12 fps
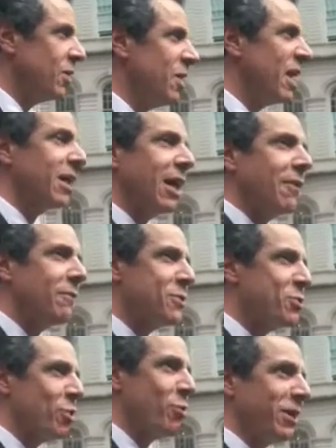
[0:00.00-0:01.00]
The Nick
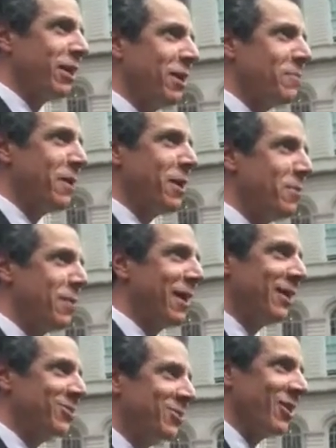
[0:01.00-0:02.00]
Confessori campaign
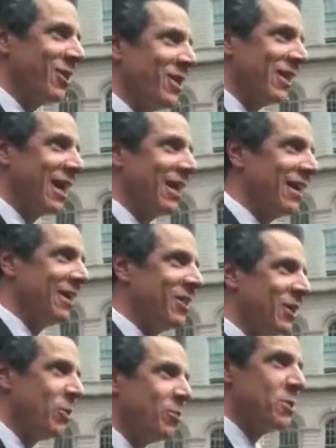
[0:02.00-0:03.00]
manager. I
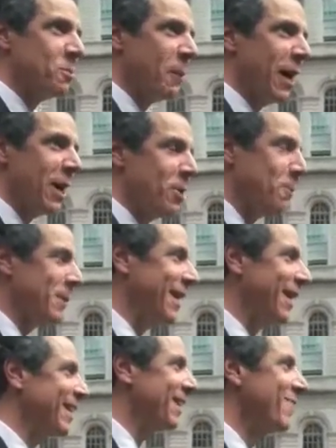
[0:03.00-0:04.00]
think you inspired me there.